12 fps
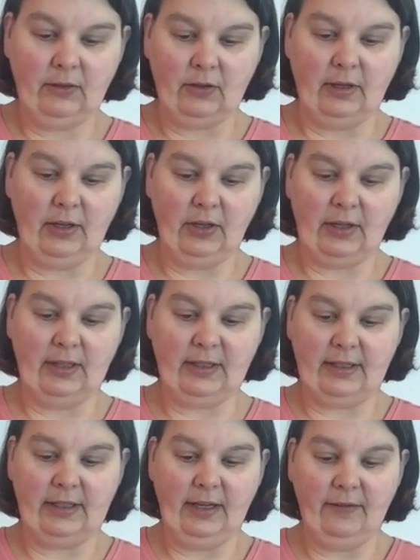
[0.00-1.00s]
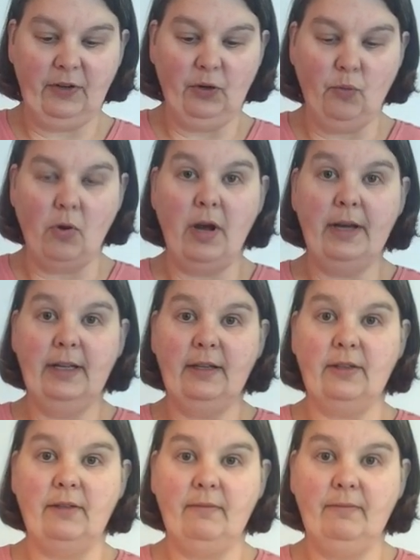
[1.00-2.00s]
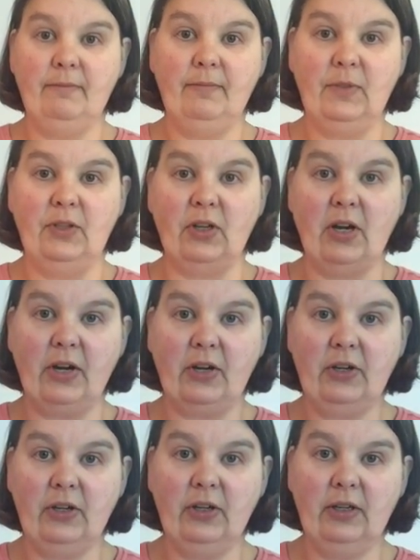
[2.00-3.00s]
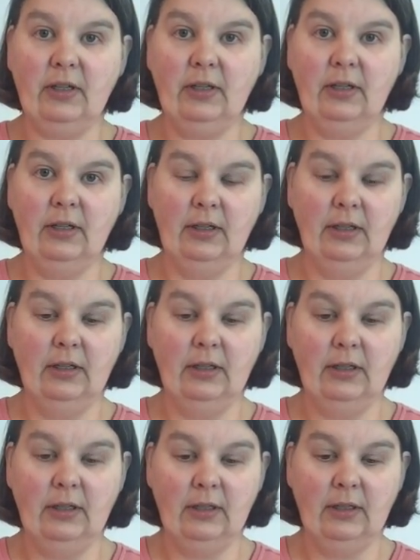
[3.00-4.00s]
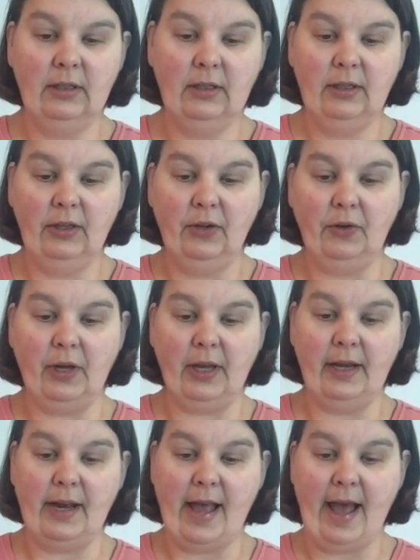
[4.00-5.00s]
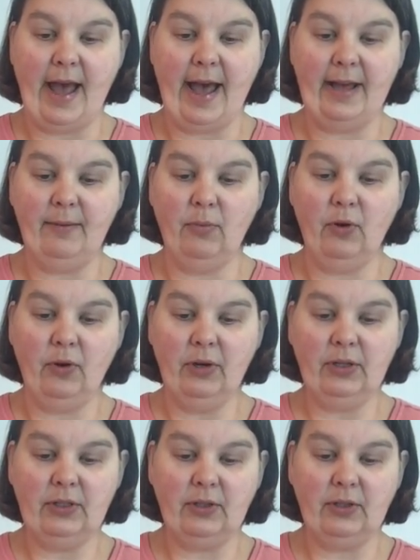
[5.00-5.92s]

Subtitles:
So then you can see if you wanted darker, you can add more.